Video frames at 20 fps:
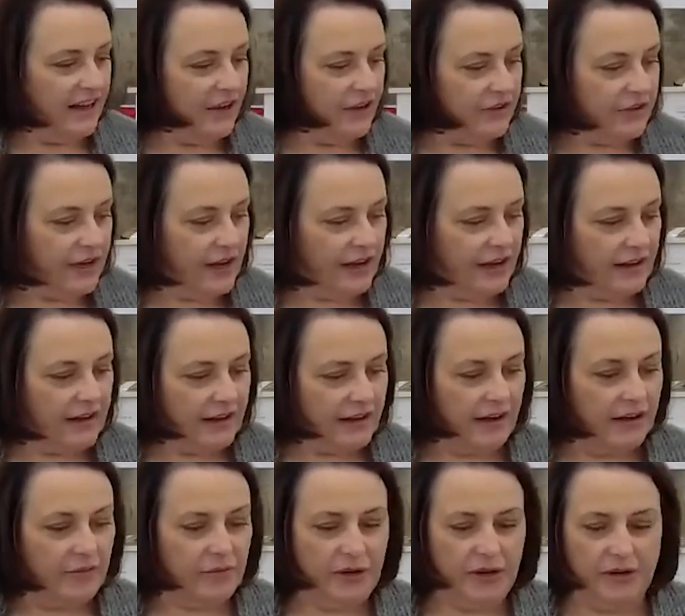Okay,
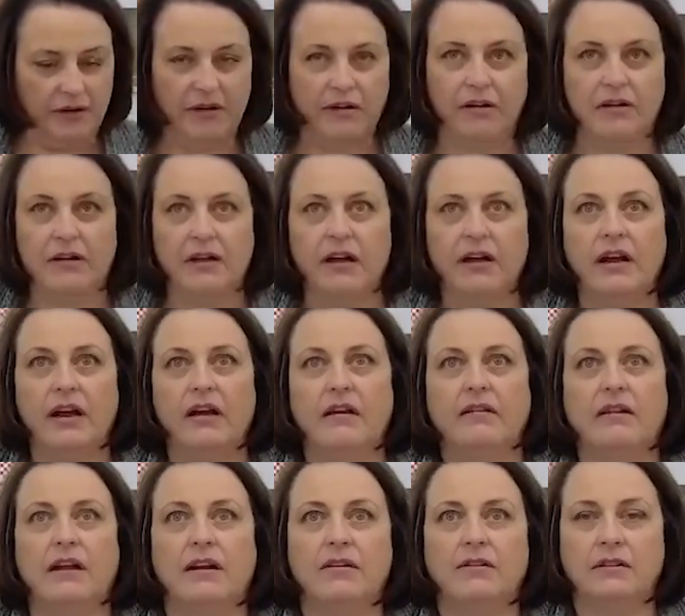and we are all cut
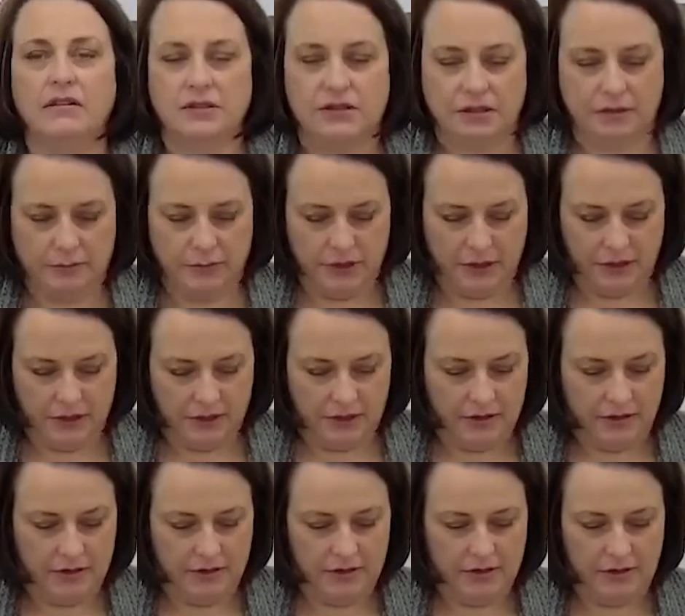out. That only took me
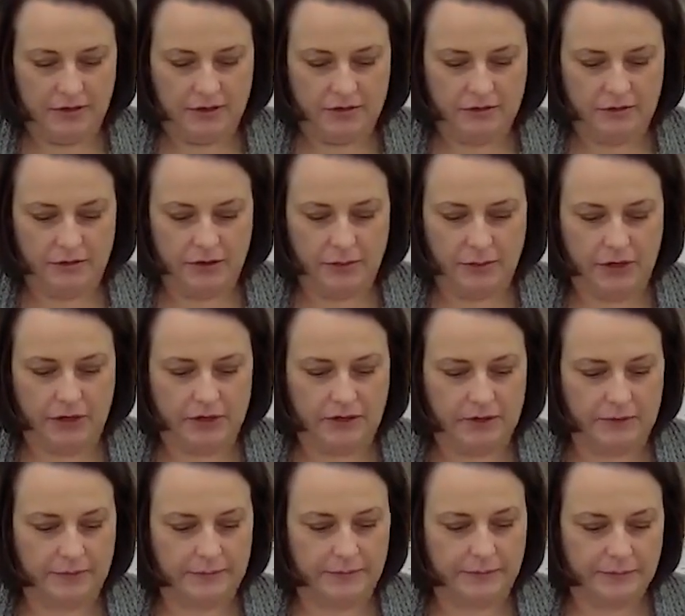20
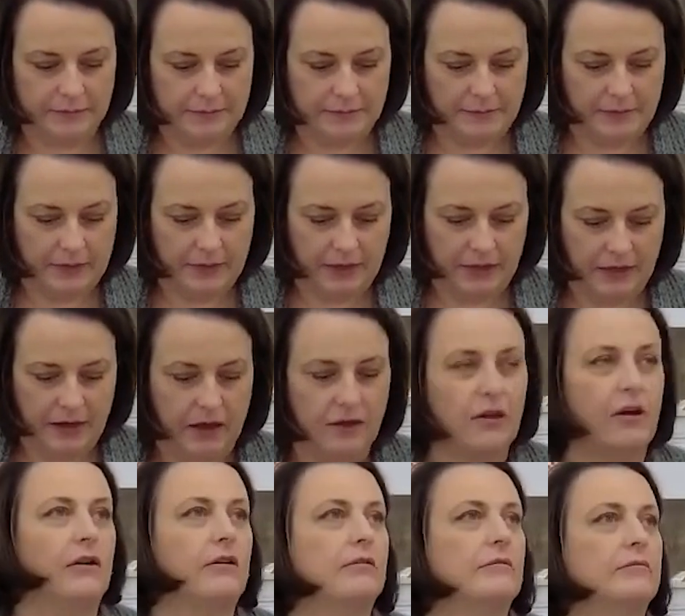minutes. Not
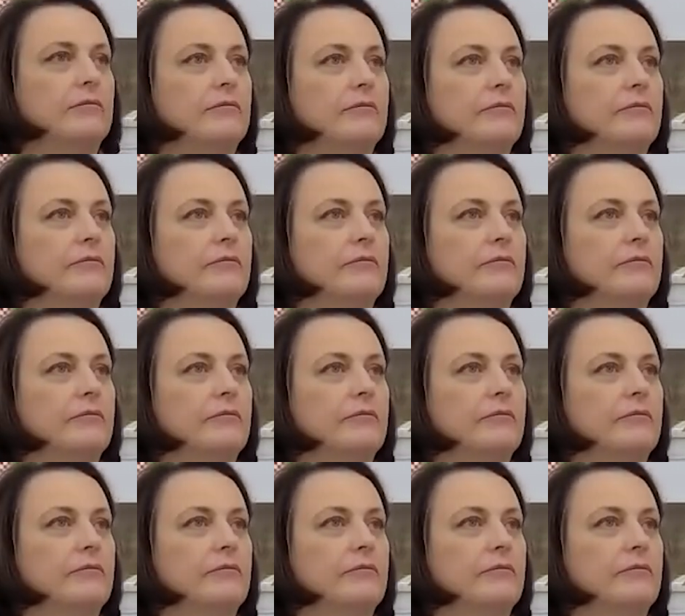long.